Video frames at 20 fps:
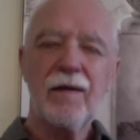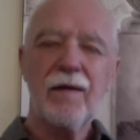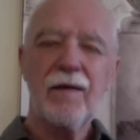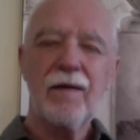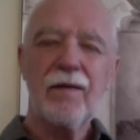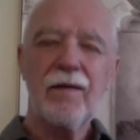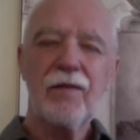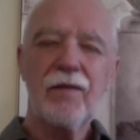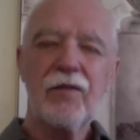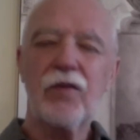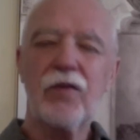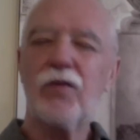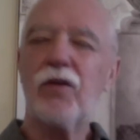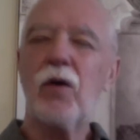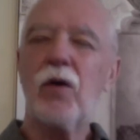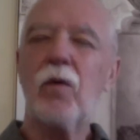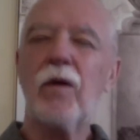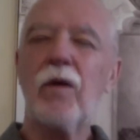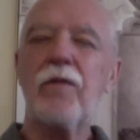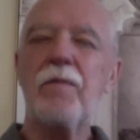So know
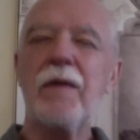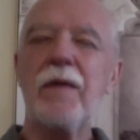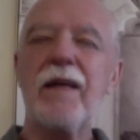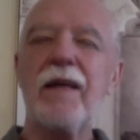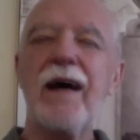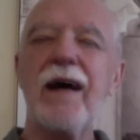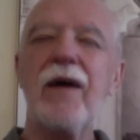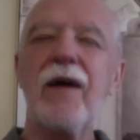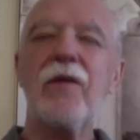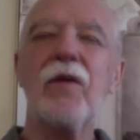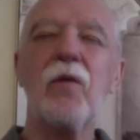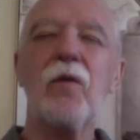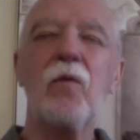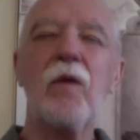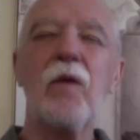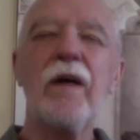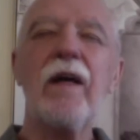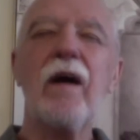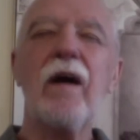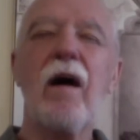with me now that
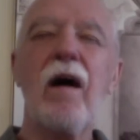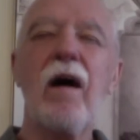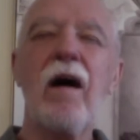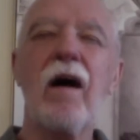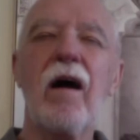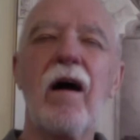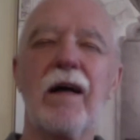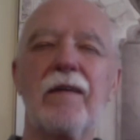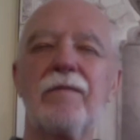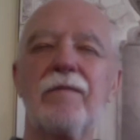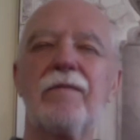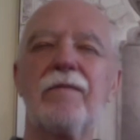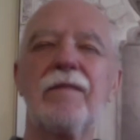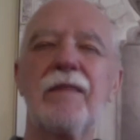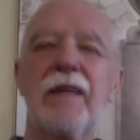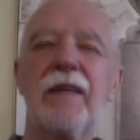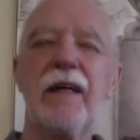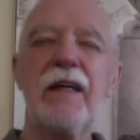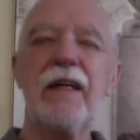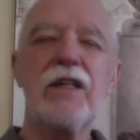we are,
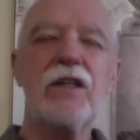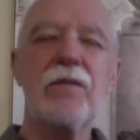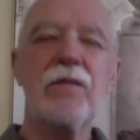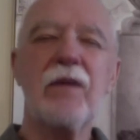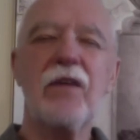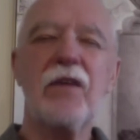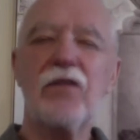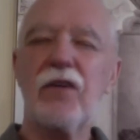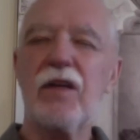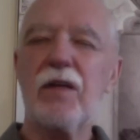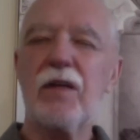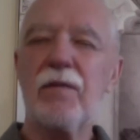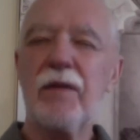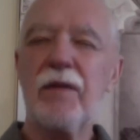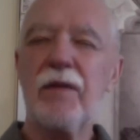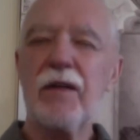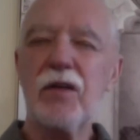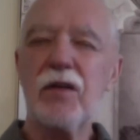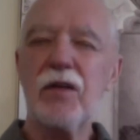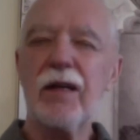each of us
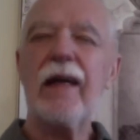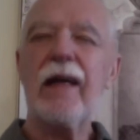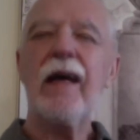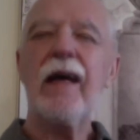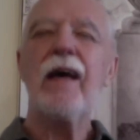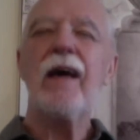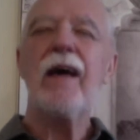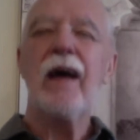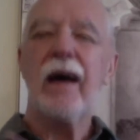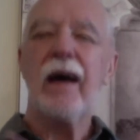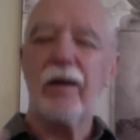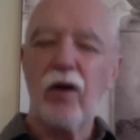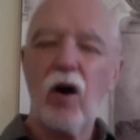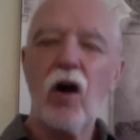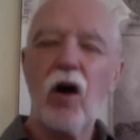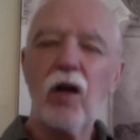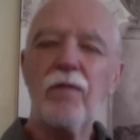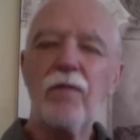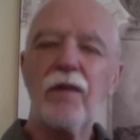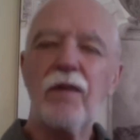individually and
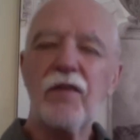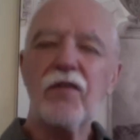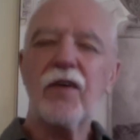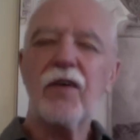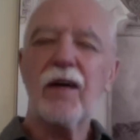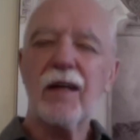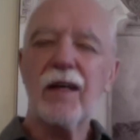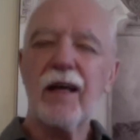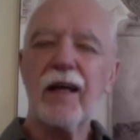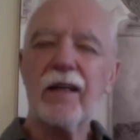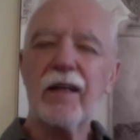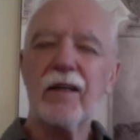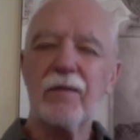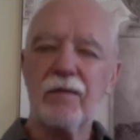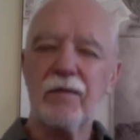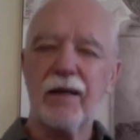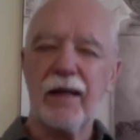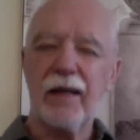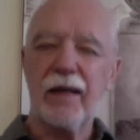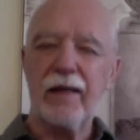all of us
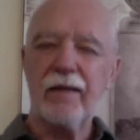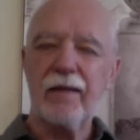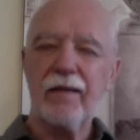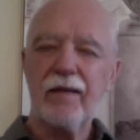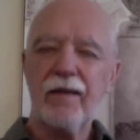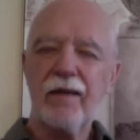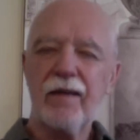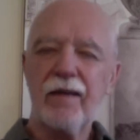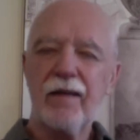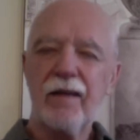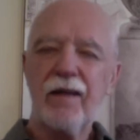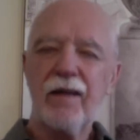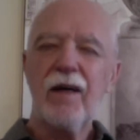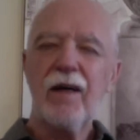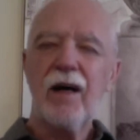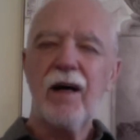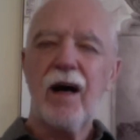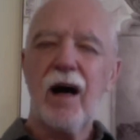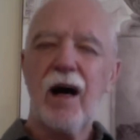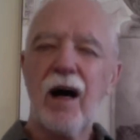collectively,
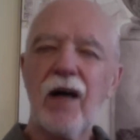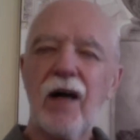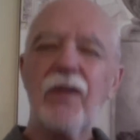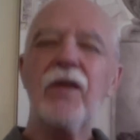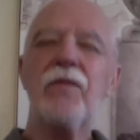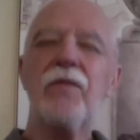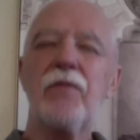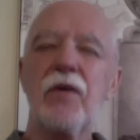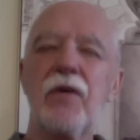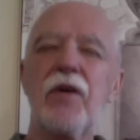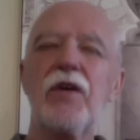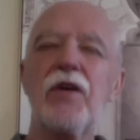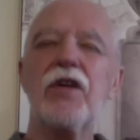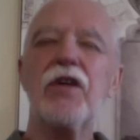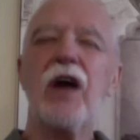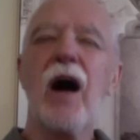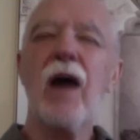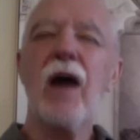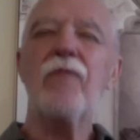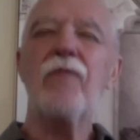on the verge
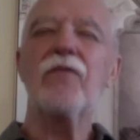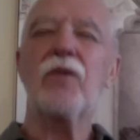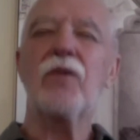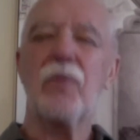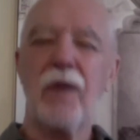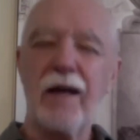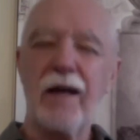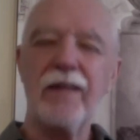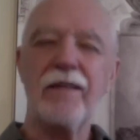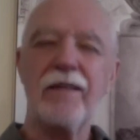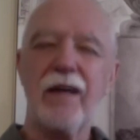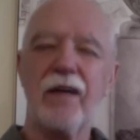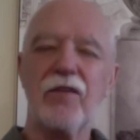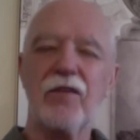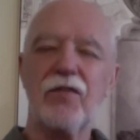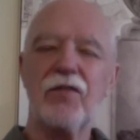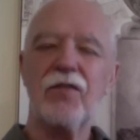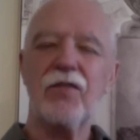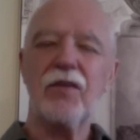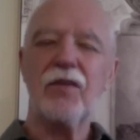of
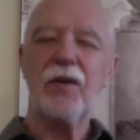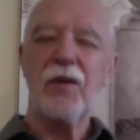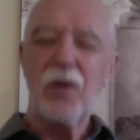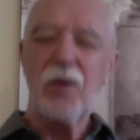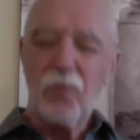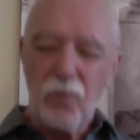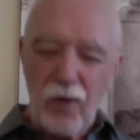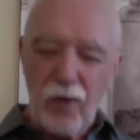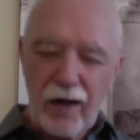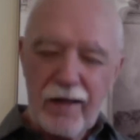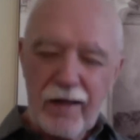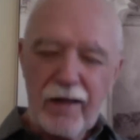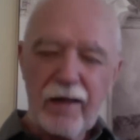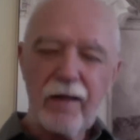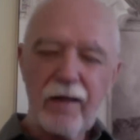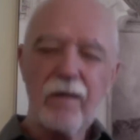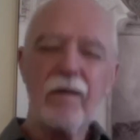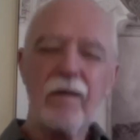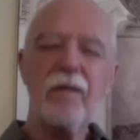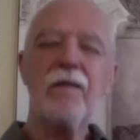greatness, right
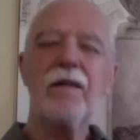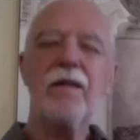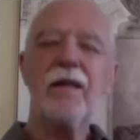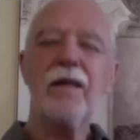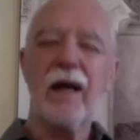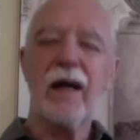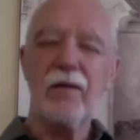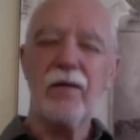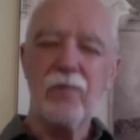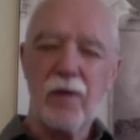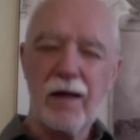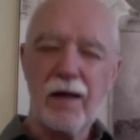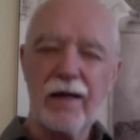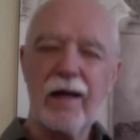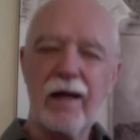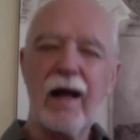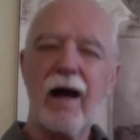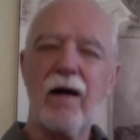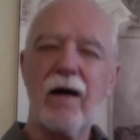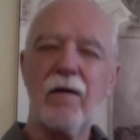here and right
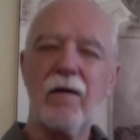now.